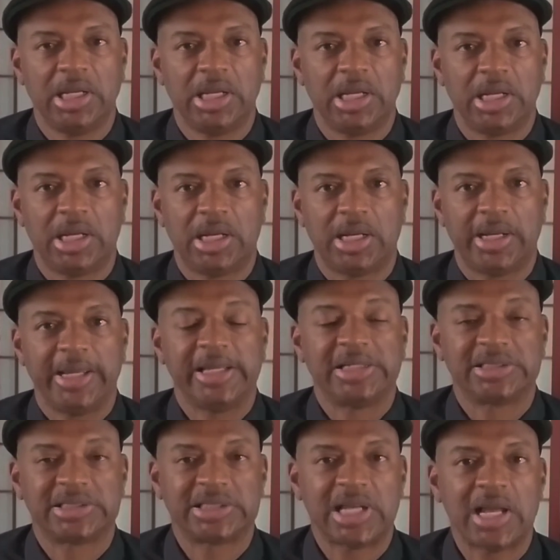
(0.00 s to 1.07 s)
and
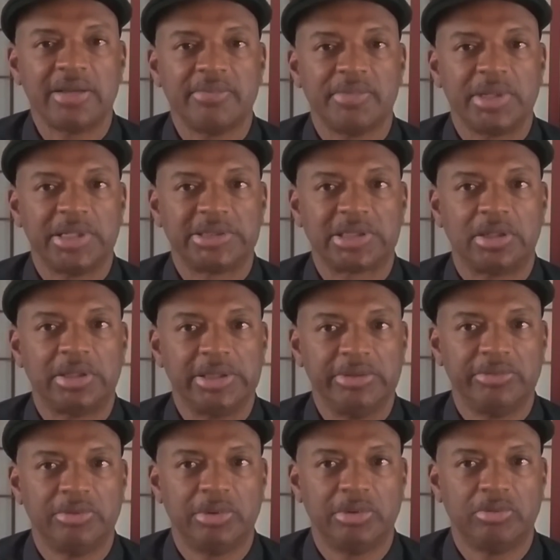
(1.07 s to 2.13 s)
assignments
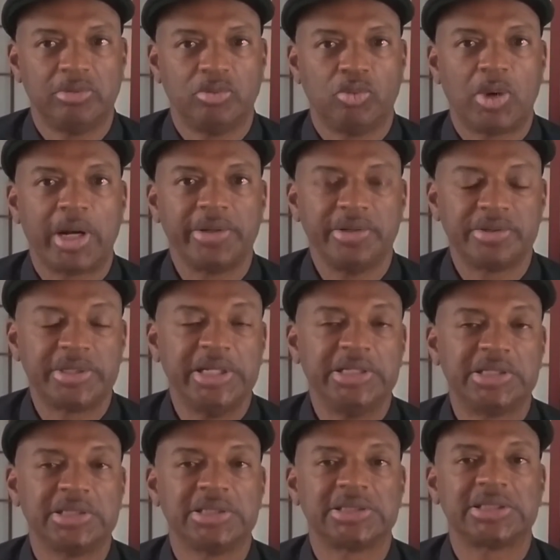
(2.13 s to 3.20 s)
while you're
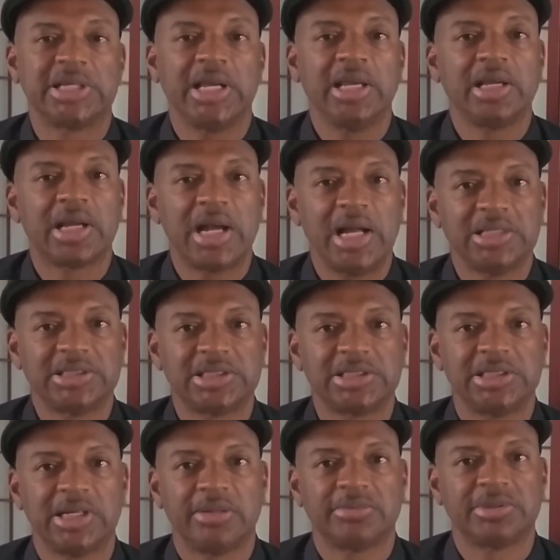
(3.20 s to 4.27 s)
teaching the same
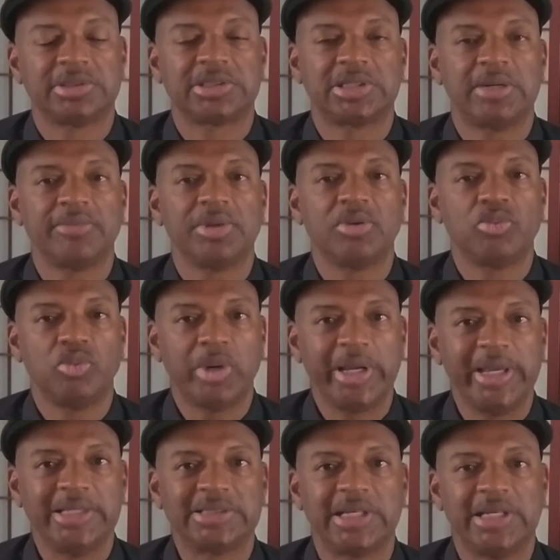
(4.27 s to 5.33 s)
concept, some of the
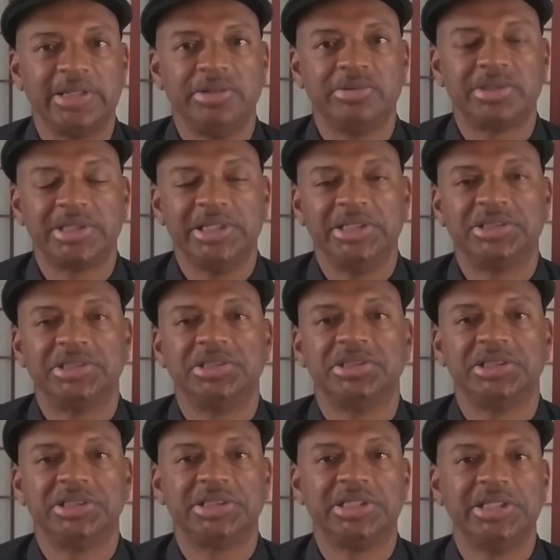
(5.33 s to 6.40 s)
ways that you teach
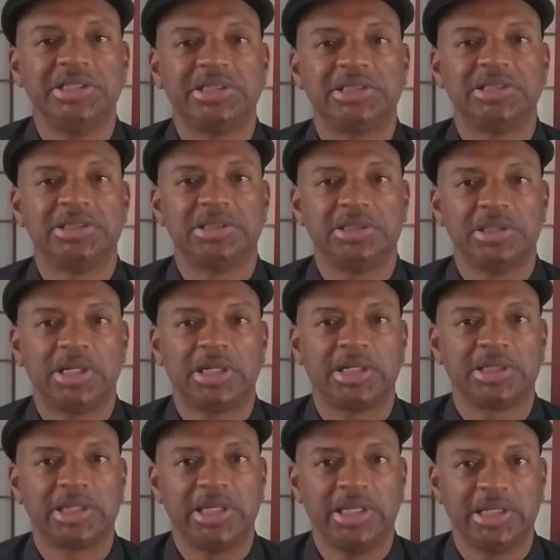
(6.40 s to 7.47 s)
GT
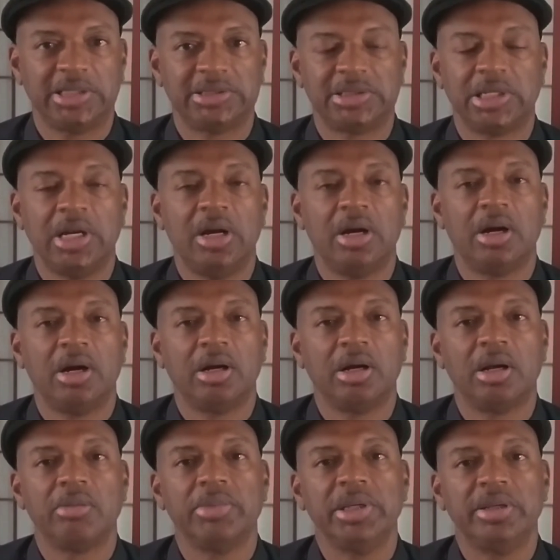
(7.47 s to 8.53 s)
kids are
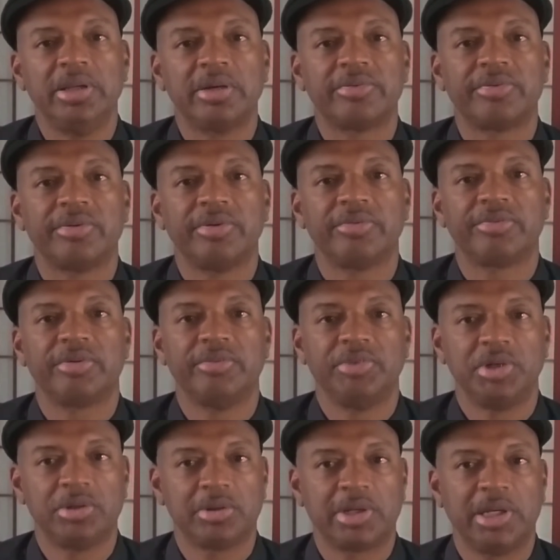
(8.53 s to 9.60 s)
going to be different from
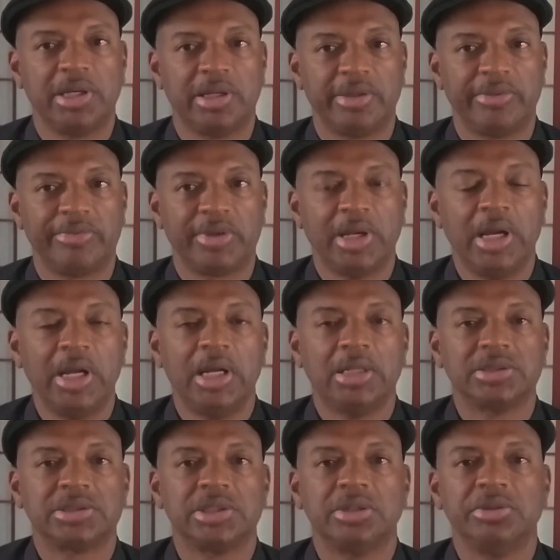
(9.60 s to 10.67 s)
your kids.
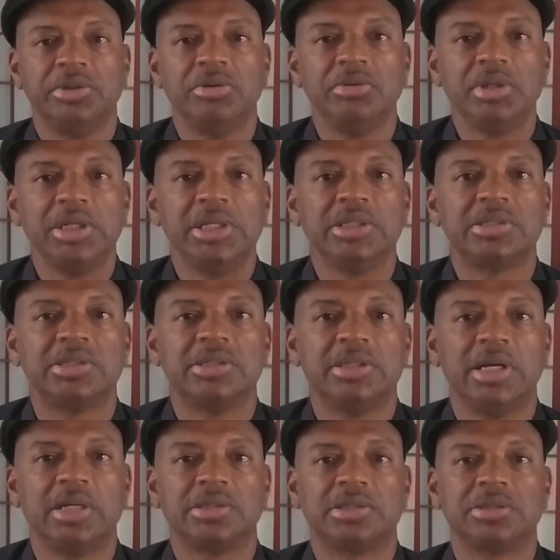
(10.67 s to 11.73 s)
So you need
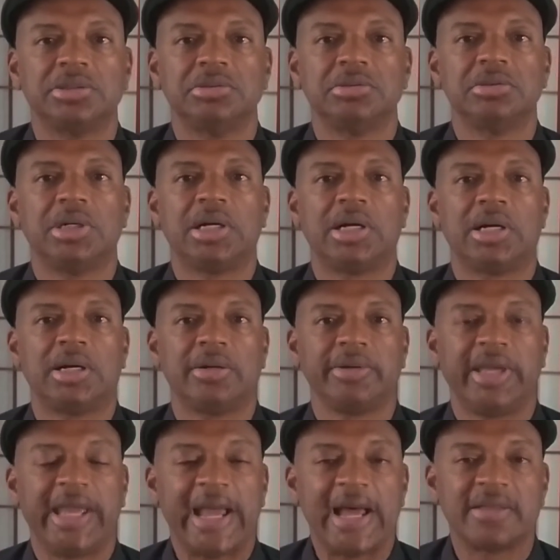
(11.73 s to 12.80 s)
to
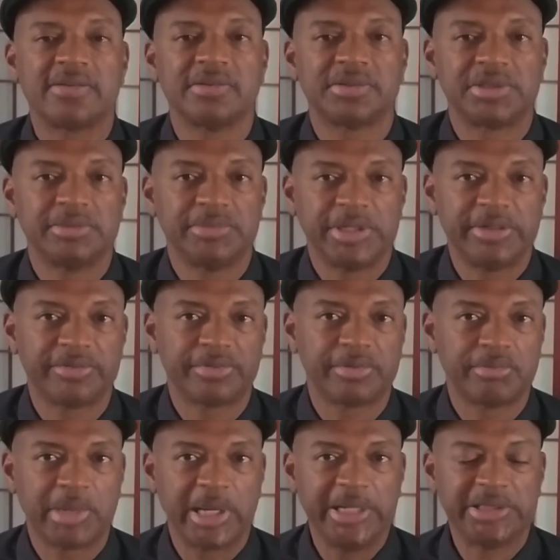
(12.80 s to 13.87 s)
gather some
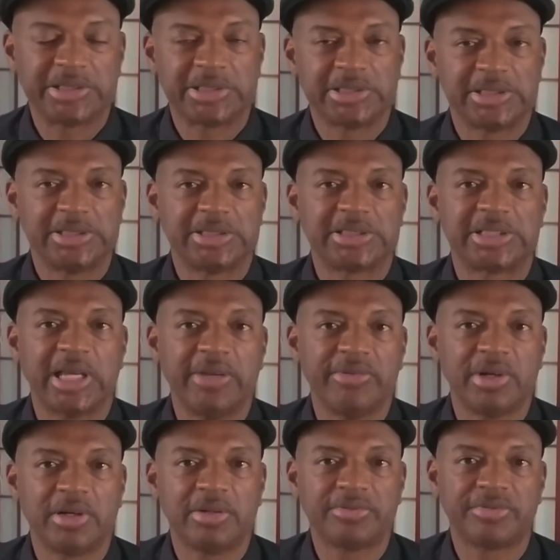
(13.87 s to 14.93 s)
information and save it
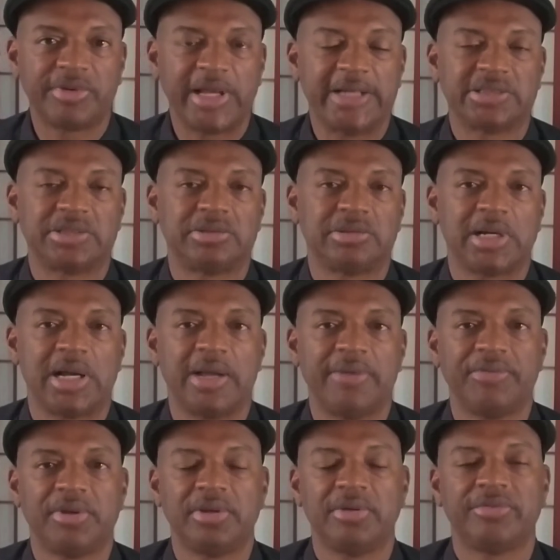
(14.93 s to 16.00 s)
on flash drives
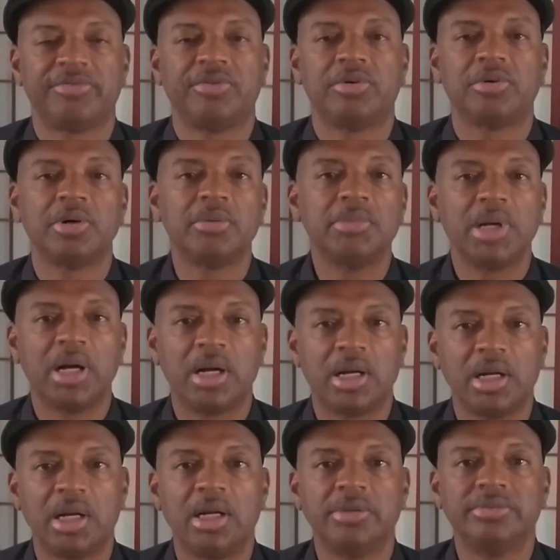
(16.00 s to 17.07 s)
in the form
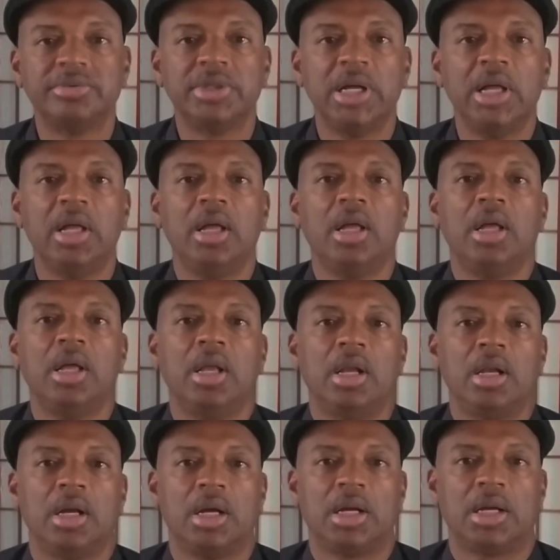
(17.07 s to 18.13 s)
of
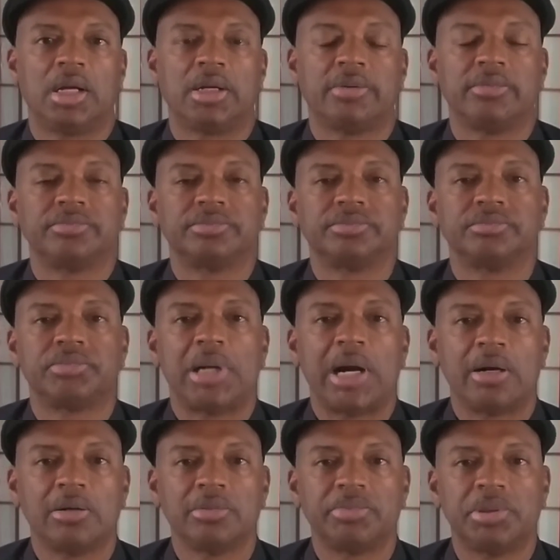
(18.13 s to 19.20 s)

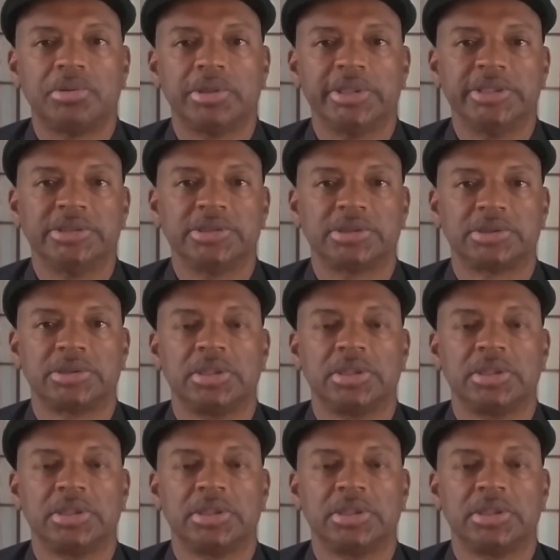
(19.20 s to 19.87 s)
PowerPoints,